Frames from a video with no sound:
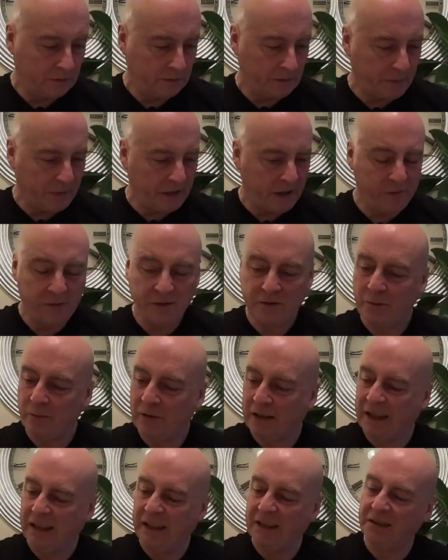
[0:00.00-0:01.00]

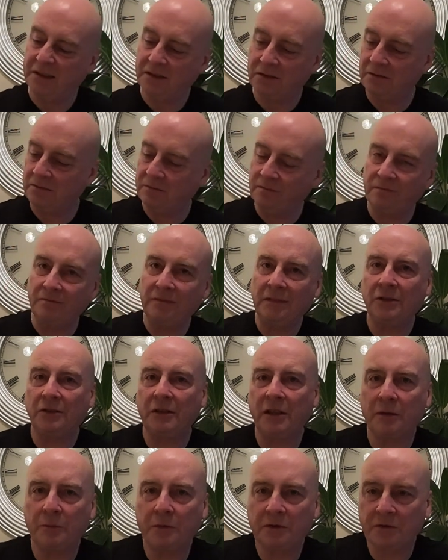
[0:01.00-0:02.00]
Appearance-wise, I don't
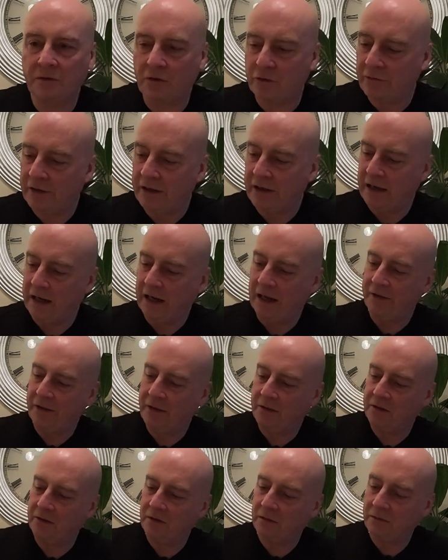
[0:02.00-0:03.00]
think it was great either,
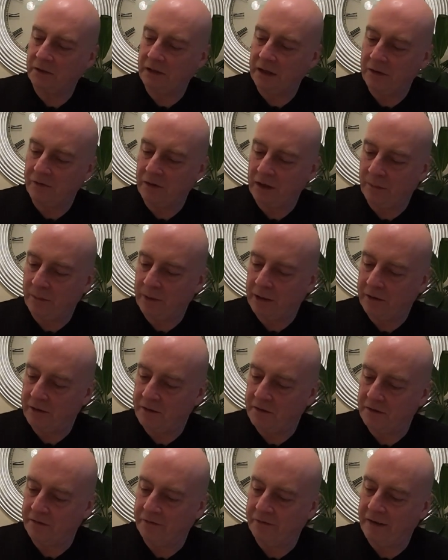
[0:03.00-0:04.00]
so I'm going to give the
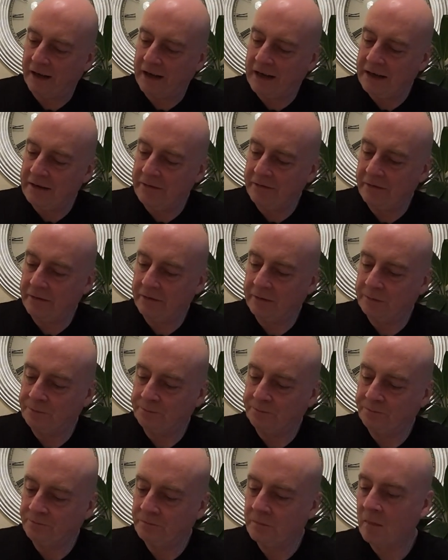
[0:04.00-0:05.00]
appearance a 5.
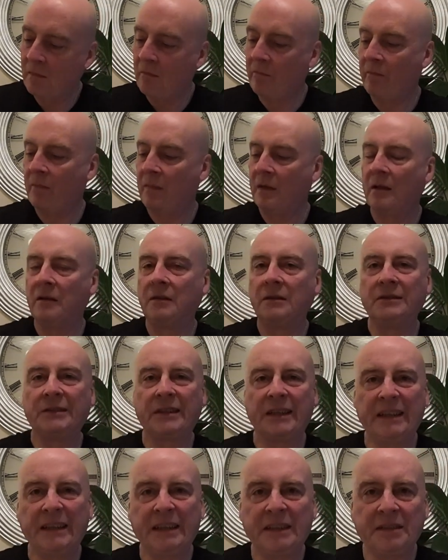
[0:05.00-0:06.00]

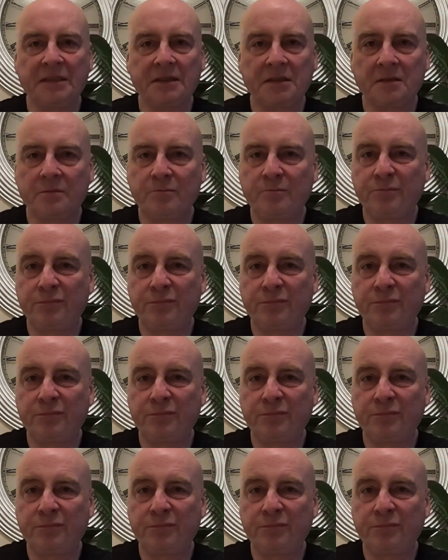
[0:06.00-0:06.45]
Taste,